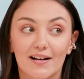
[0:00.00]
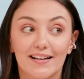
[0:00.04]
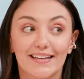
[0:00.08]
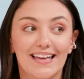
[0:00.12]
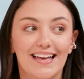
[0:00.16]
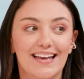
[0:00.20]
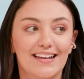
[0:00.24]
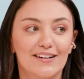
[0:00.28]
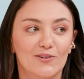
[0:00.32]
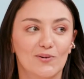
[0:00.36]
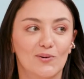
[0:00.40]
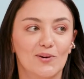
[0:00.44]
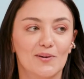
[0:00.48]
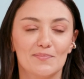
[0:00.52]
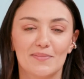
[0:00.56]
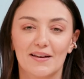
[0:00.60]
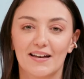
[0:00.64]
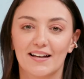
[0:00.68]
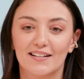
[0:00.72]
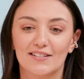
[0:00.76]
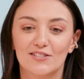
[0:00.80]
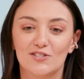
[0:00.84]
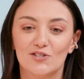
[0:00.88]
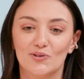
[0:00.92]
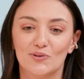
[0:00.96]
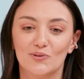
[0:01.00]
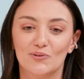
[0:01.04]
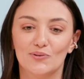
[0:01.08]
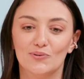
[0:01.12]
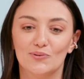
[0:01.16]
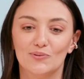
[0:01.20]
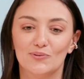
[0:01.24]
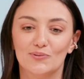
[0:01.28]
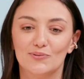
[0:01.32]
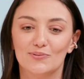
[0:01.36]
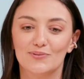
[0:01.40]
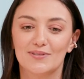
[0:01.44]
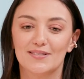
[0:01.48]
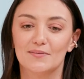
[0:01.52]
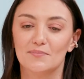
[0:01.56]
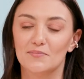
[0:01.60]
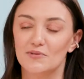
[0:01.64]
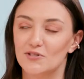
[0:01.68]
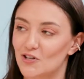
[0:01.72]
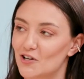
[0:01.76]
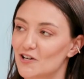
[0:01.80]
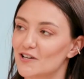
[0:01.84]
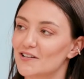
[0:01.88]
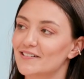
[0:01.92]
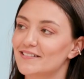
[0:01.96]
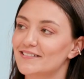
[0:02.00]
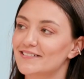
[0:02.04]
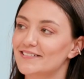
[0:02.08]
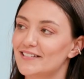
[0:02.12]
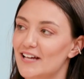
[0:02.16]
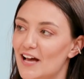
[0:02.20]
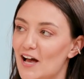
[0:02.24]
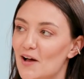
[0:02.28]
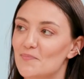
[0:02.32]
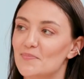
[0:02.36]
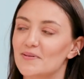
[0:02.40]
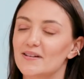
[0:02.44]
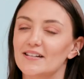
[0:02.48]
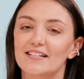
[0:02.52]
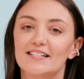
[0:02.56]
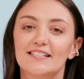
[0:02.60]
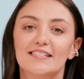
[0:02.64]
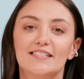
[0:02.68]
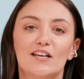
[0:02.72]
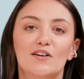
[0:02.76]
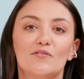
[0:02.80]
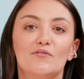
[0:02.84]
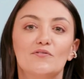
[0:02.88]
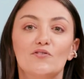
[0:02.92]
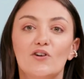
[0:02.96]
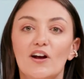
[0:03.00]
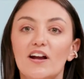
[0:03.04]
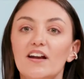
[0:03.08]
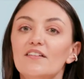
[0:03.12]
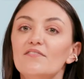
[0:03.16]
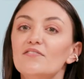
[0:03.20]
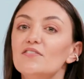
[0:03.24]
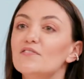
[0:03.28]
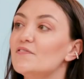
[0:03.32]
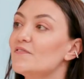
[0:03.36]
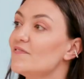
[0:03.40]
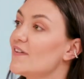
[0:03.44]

again, going back to some dark topics, A Friend of the